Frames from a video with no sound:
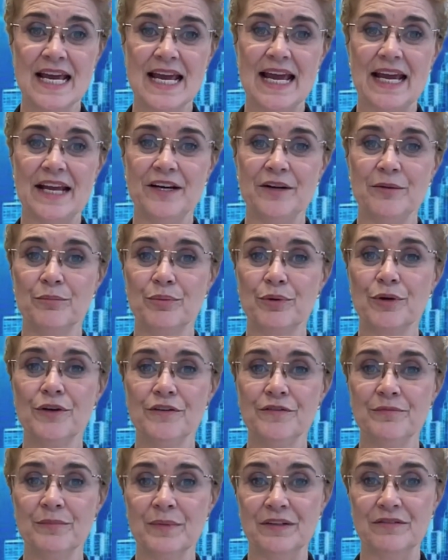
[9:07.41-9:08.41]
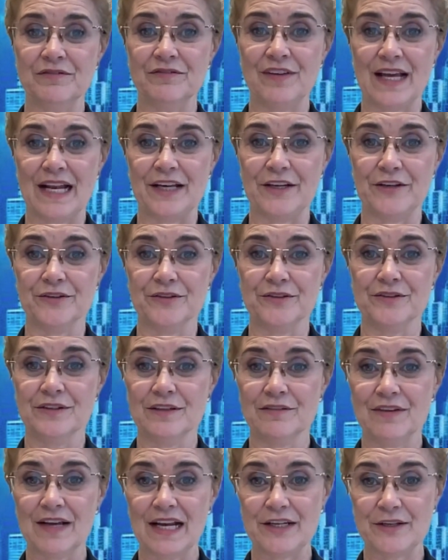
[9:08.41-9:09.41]
and improvement value,
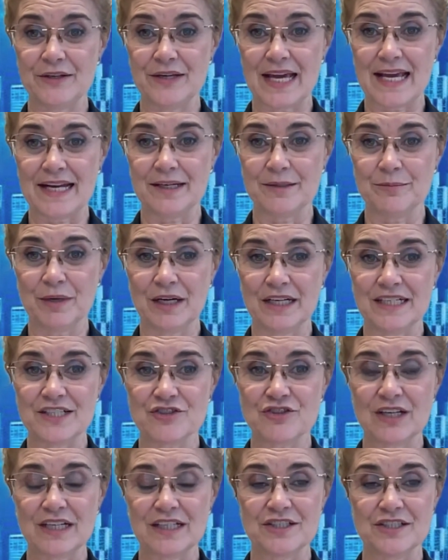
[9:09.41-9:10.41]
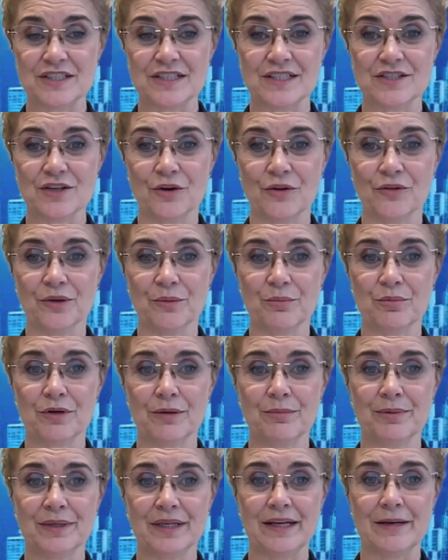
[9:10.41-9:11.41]
the value added by structures on the
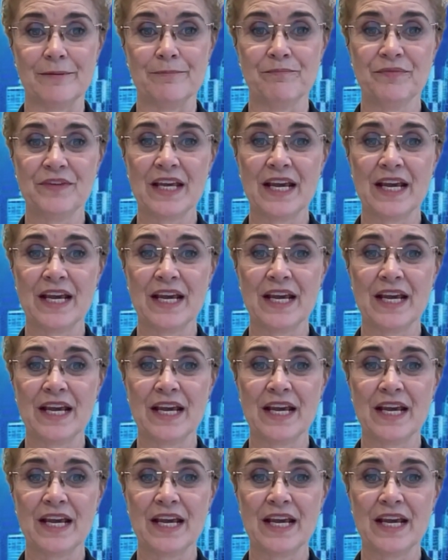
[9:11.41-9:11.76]
property.